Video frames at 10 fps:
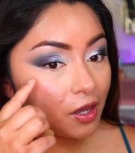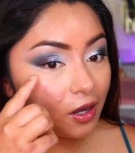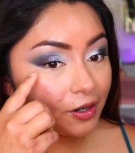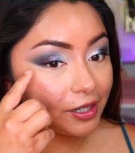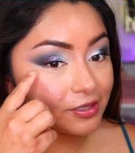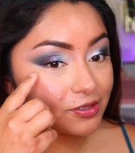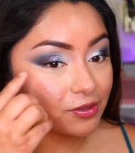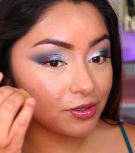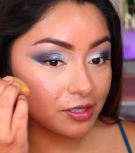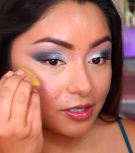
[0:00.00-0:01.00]
Alright,
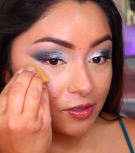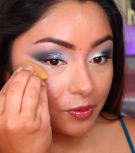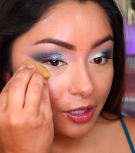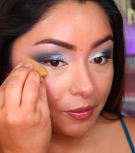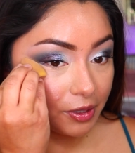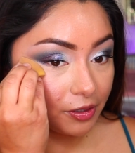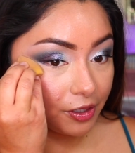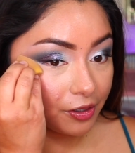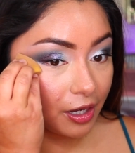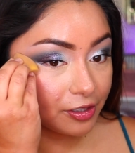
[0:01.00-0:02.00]
so this is what I mean
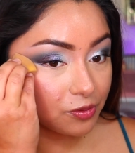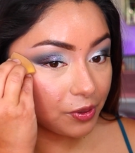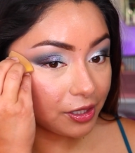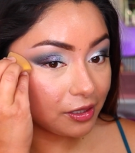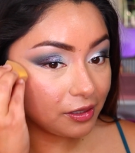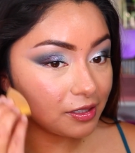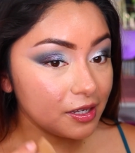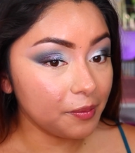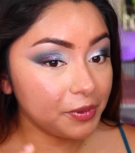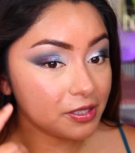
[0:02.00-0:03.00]
here. I do want to clean
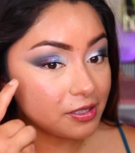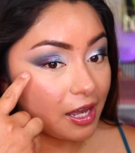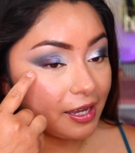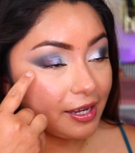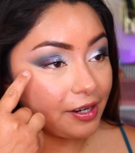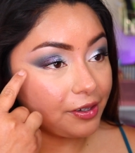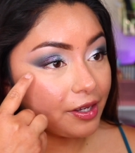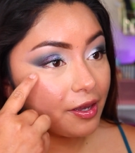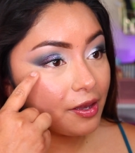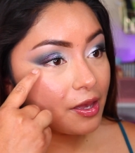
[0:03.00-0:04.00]
up this eye
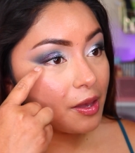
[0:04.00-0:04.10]
area,